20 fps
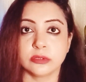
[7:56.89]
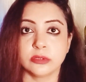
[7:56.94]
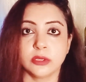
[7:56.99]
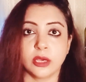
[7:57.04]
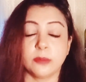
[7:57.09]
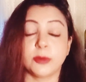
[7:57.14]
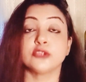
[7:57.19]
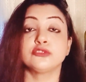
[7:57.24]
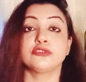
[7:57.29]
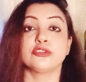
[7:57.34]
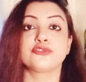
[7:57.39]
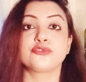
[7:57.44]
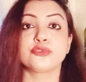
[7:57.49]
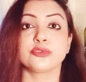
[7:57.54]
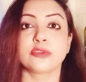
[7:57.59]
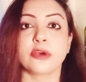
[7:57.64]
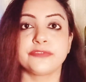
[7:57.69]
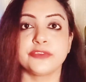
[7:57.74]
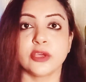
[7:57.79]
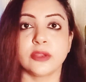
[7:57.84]
About the truth
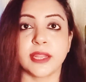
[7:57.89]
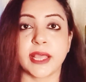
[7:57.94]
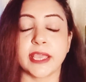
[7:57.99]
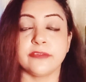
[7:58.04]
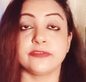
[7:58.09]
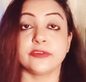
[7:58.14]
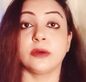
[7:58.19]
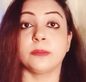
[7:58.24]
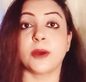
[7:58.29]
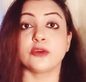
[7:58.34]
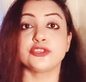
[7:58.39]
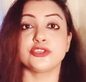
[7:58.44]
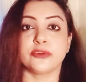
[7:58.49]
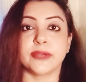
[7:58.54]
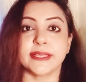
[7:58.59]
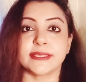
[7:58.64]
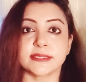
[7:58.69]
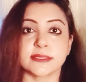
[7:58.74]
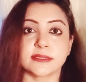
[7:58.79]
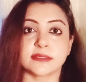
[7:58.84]
of your life, about your
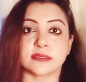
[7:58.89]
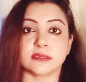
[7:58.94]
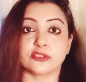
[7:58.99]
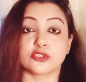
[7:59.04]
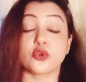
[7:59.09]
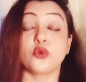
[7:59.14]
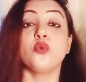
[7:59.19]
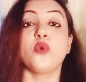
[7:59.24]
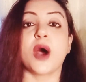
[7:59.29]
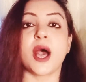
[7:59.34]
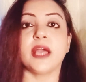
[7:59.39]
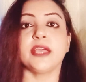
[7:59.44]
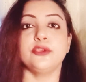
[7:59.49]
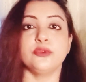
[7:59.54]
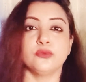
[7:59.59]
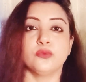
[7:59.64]
existence. Who are you?